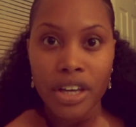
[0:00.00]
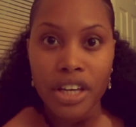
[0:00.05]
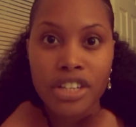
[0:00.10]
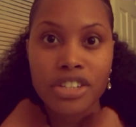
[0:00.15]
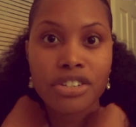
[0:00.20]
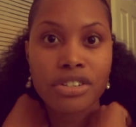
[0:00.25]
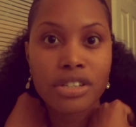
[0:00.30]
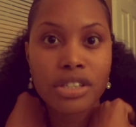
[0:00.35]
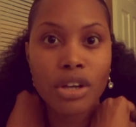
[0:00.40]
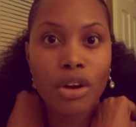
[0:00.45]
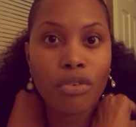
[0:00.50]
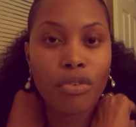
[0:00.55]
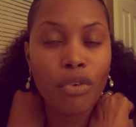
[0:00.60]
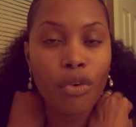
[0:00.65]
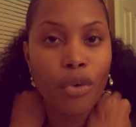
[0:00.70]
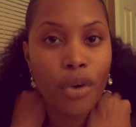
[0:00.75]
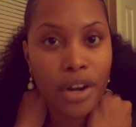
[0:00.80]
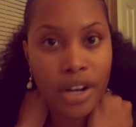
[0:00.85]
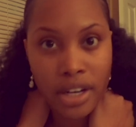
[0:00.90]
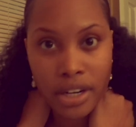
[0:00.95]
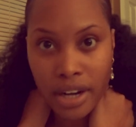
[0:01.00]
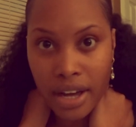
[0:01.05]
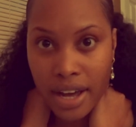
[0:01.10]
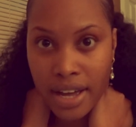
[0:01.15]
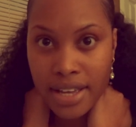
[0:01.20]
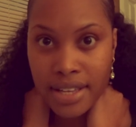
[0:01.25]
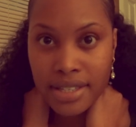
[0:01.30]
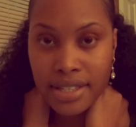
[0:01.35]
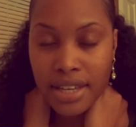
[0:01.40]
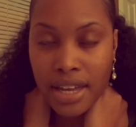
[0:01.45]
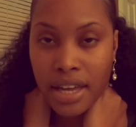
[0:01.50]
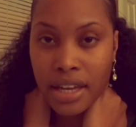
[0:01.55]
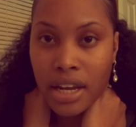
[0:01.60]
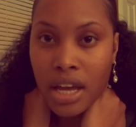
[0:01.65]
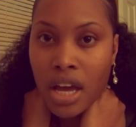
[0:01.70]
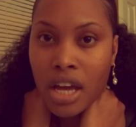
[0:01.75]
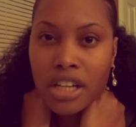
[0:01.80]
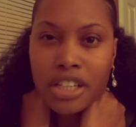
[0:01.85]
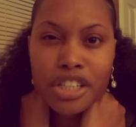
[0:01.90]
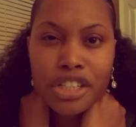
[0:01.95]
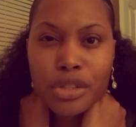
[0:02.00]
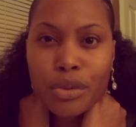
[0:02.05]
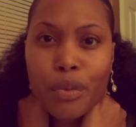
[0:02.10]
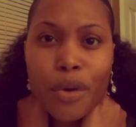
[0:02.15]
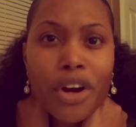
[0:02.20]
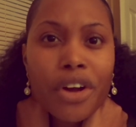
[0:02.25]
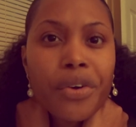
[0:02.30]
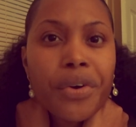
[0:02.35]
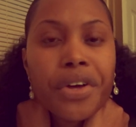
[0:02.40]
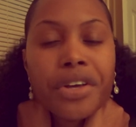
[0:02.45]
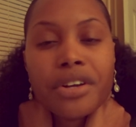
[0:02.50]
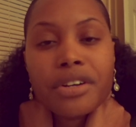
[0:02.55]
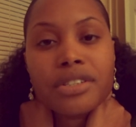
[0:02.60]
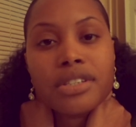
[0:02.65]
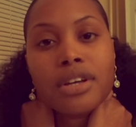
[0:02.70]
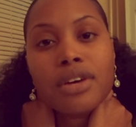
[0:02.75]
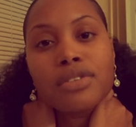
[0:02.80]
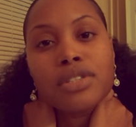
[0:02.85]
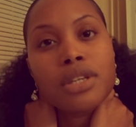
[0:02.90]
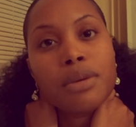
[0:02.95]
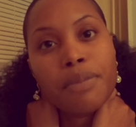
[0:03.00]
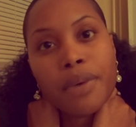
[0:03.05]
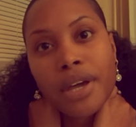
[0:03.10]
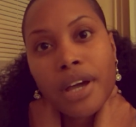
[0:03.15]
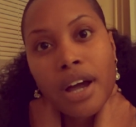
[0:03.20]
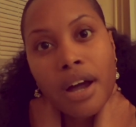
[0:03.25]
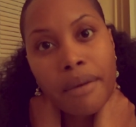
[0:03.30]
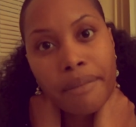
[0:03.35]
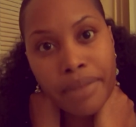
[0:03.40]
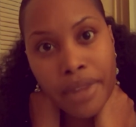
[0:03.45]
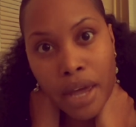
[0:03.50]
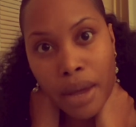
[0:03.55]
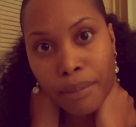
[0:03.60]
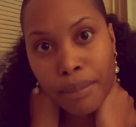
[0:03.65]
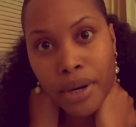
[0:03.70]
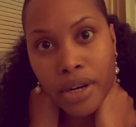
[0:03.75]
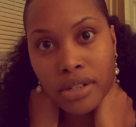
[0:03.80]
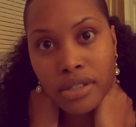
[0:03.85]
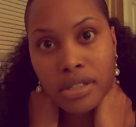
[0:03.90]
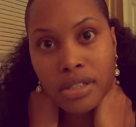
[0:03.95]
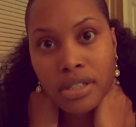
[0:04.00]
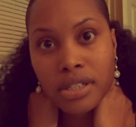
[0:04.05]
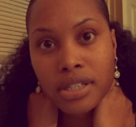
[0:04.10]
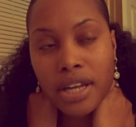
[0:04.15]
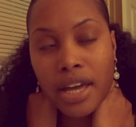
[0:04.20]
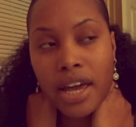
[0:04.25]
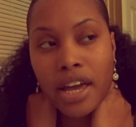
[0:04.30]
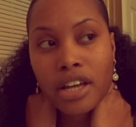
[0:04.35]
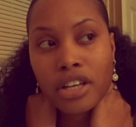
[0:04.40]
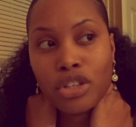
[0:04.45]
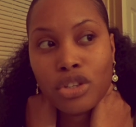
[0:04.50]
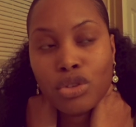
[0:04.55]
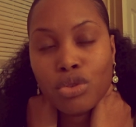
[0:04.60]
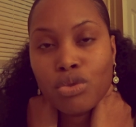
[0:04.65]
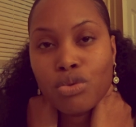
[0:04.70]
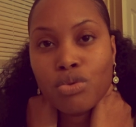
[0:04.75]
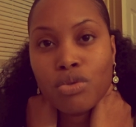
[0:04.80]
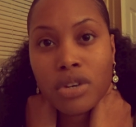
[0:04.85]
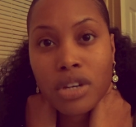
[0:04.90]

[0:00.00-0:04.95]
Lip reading: Get yourself organized and just work with yourself to become that person that you